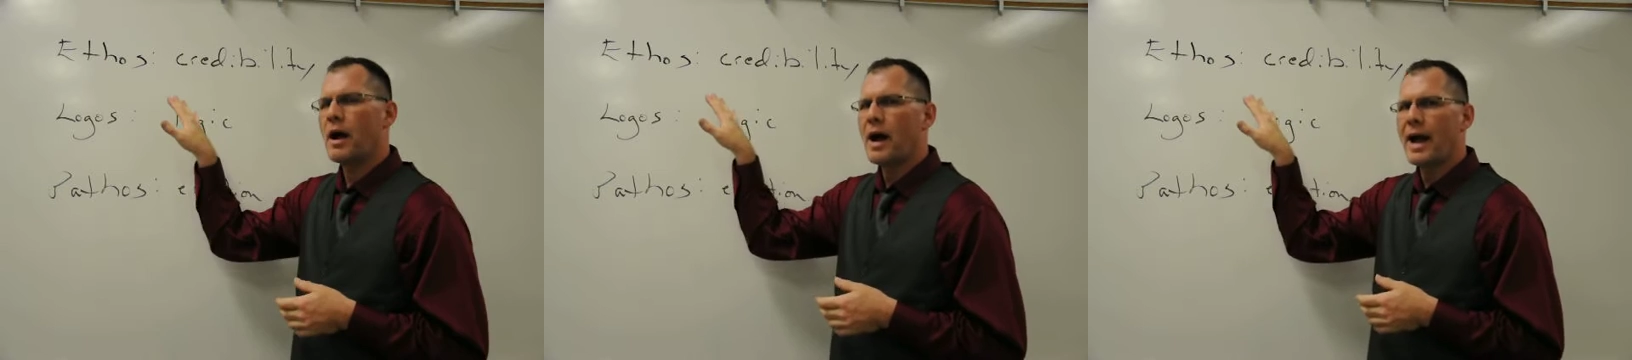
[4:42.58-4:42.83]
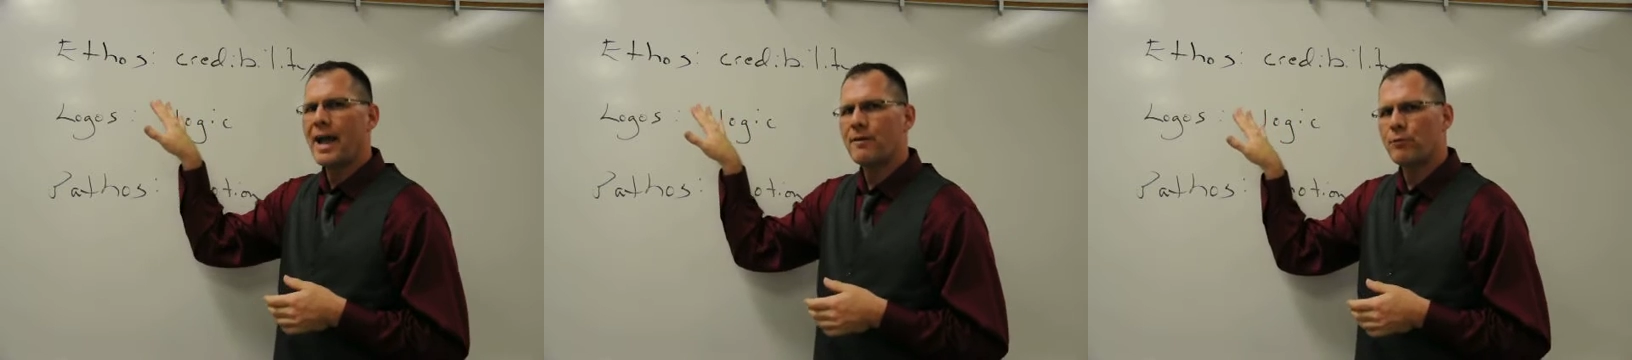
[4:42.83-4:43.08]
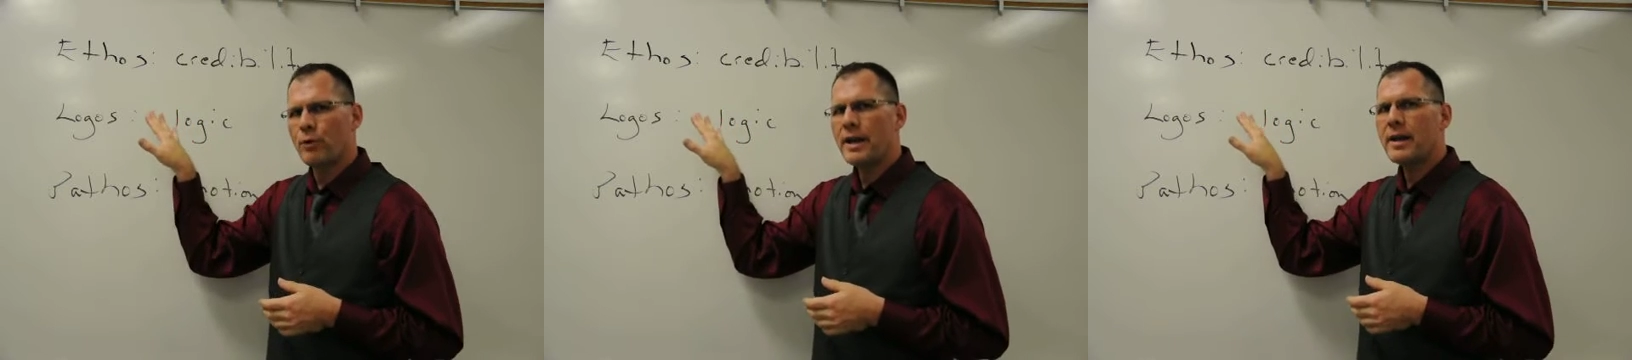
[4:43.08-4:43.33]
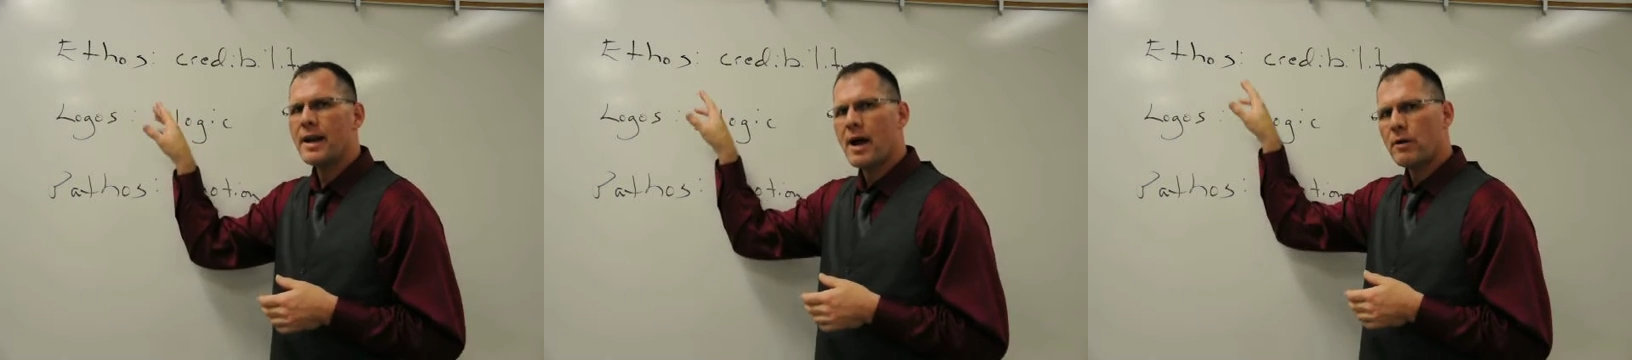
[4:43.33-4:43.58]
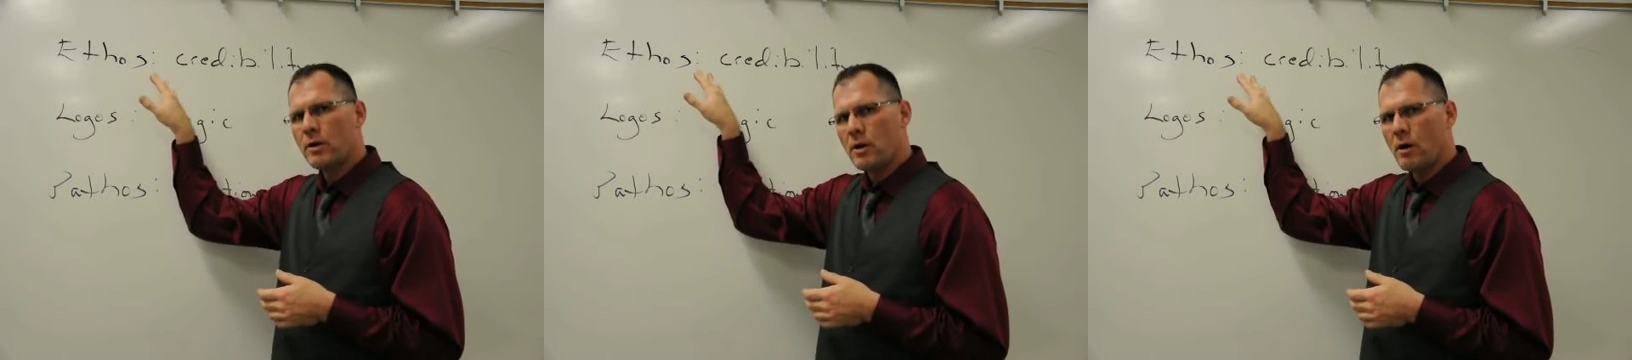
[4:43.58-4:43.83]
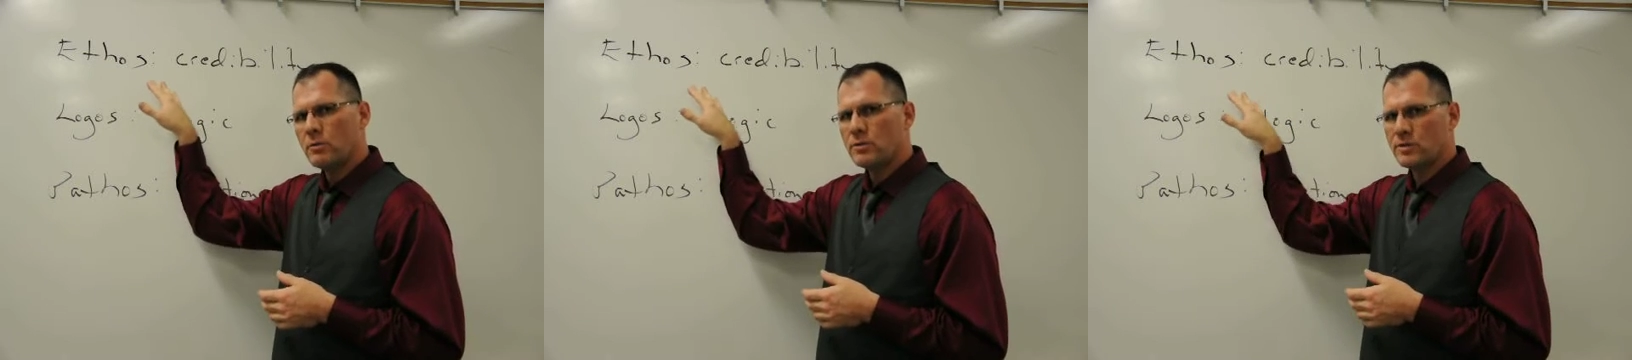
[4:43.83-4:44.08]
I have written out
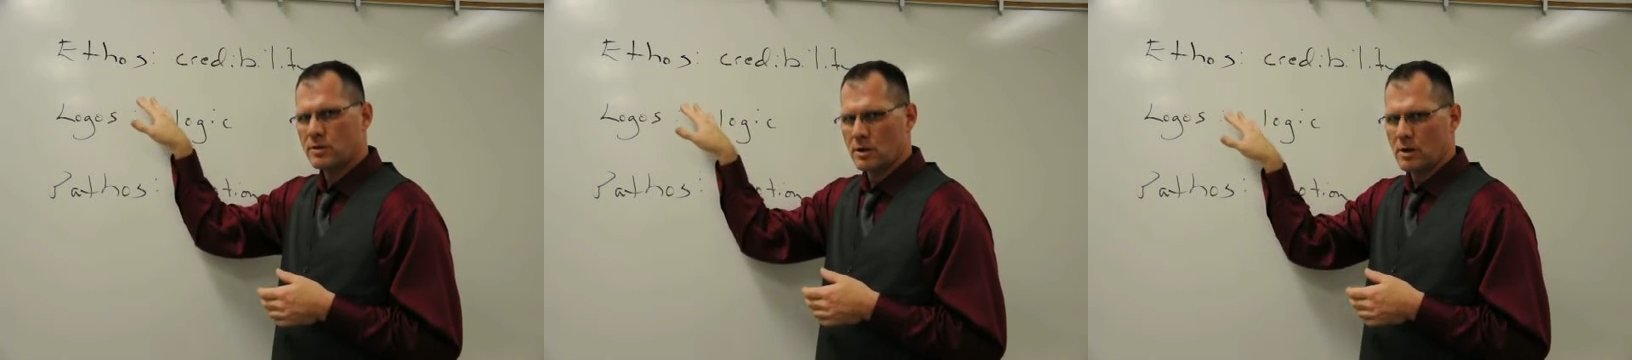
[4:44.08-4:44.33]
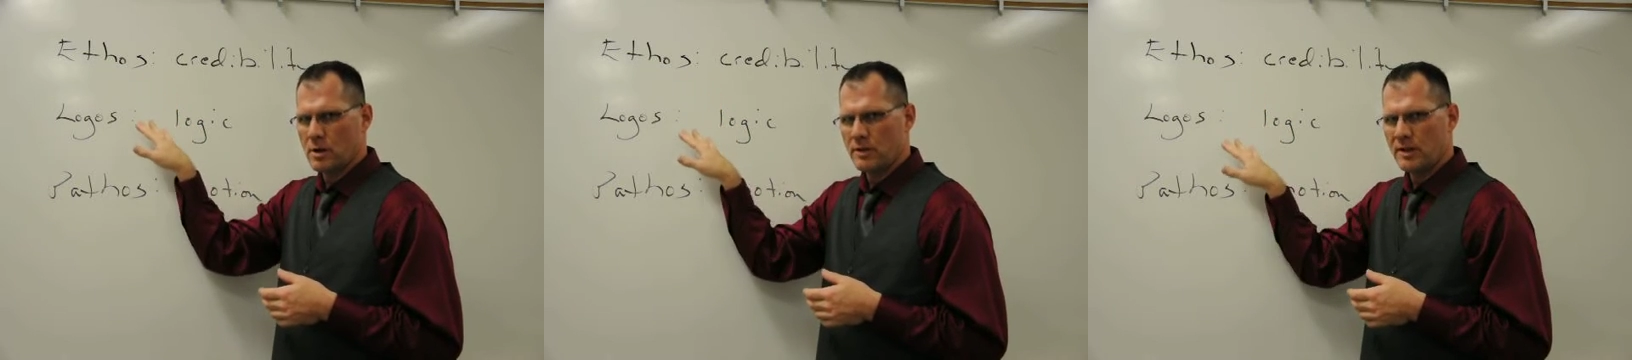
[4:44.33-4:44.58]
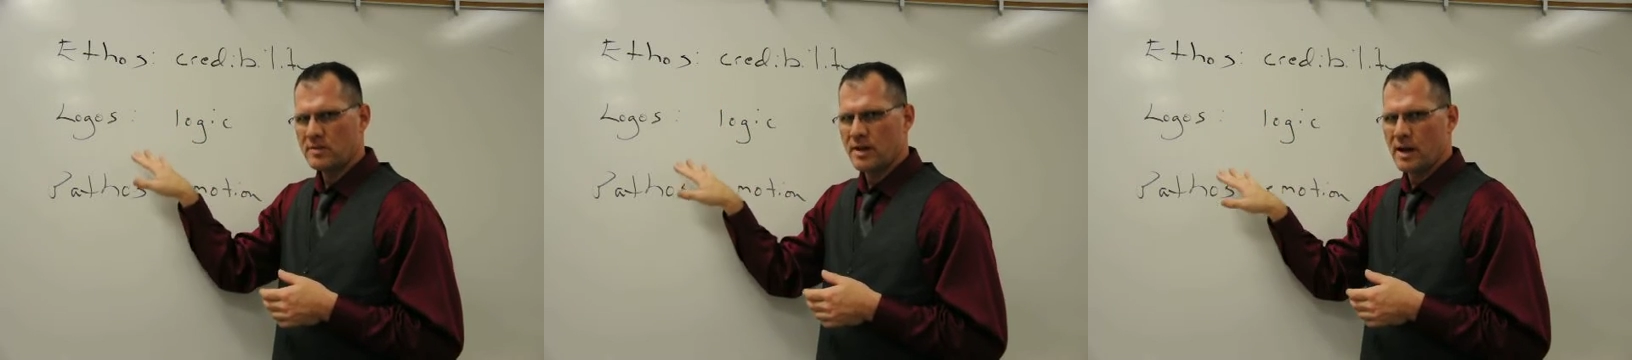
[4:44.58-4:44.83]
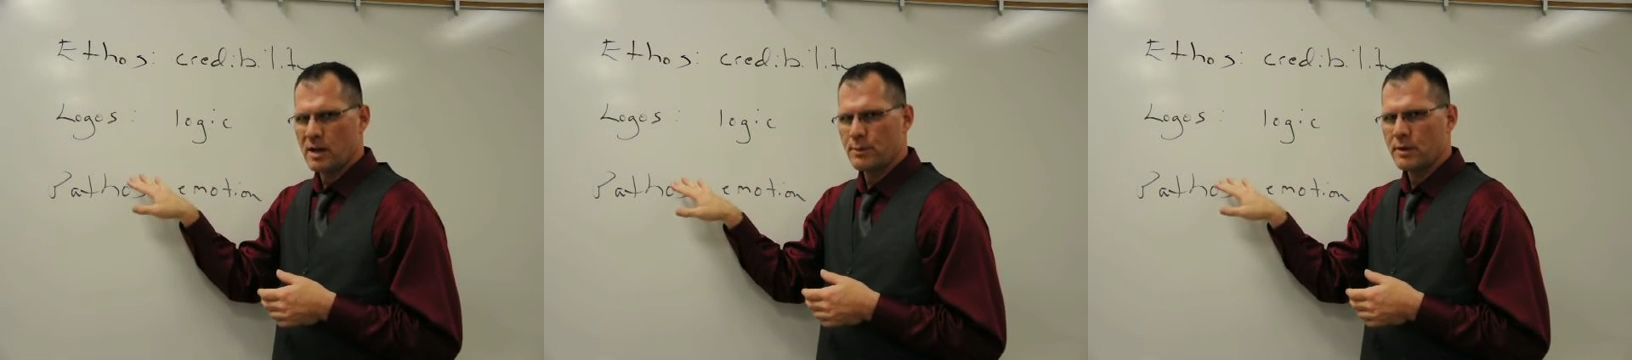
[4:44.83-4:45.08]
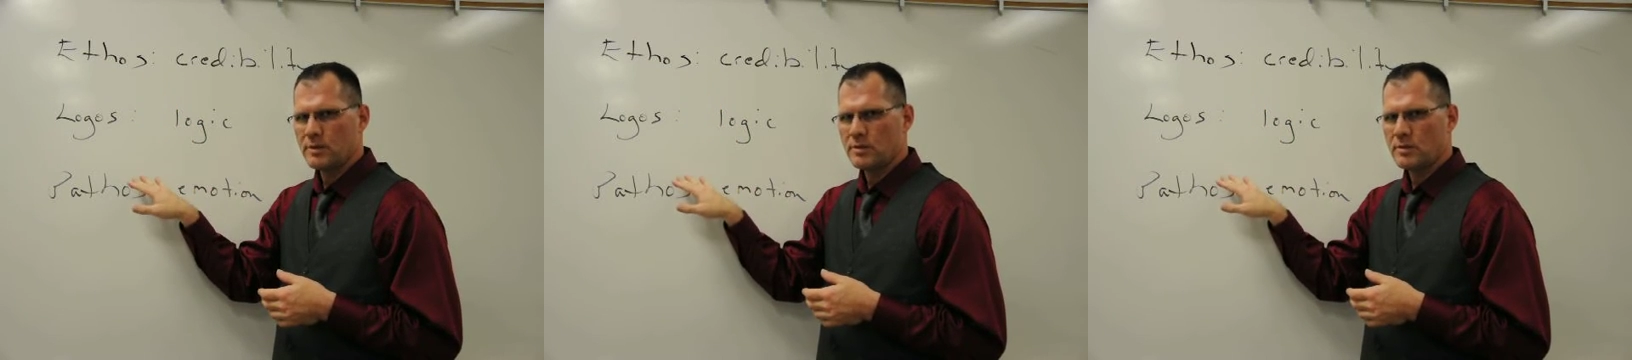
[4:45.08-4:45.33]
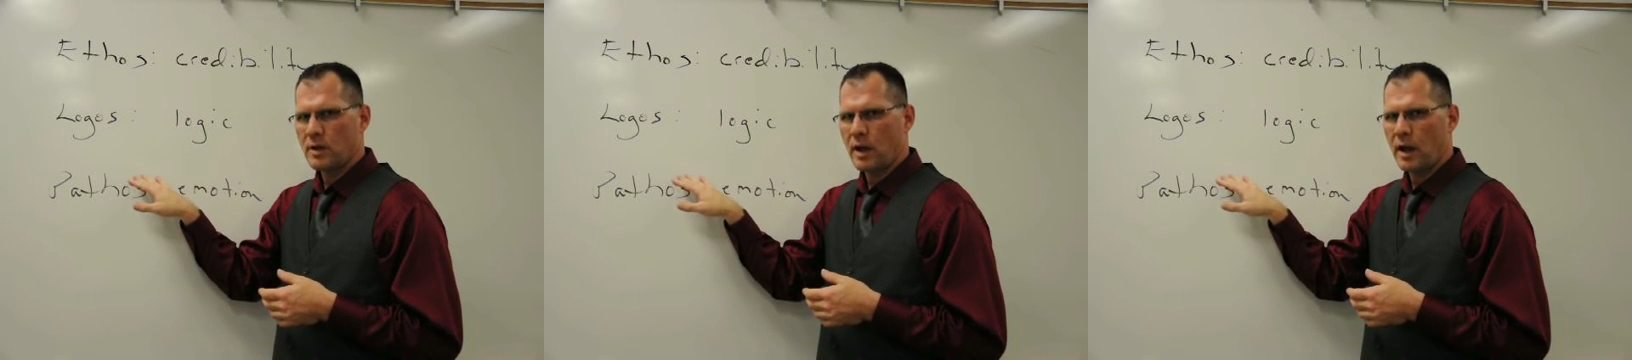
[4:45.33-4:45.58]
notes on these elements,